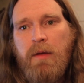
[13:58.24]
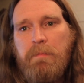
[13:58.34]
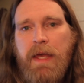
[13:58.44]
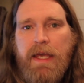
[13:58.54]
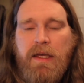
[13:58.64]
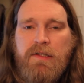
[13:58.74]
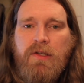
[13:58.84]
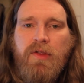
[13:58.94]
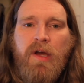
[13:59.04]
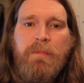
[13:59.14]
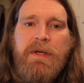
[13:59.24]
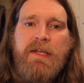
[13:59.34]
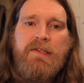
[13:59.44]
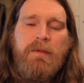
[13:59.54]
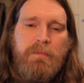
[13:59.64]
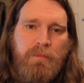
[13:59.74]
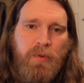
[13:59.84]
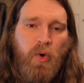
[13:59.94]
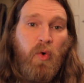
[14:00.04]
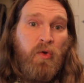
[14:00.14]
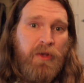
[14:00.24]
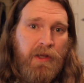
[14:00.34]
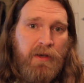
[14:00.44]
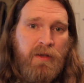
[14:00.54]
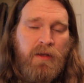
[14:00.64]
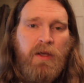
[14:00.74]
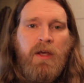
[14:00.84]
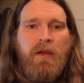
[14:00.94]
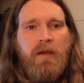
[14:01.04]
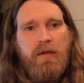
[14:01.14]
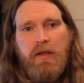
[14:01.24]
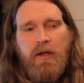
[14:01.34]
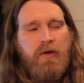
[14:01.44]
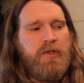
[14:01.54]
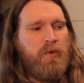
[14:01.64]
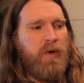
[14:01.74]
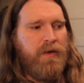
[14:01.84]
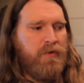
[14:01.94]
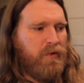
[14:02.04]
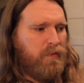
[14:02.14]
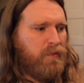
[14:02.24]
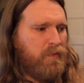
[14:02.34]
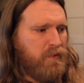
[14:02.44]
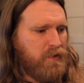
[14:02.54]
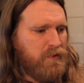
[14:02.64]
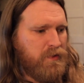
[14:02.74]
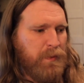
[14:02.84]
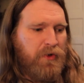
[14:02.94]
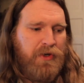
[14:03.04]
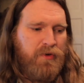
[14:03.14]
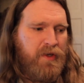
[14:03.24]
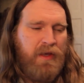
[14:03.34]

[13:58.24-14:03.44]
make it so the company isn't beholden, to whatever small degree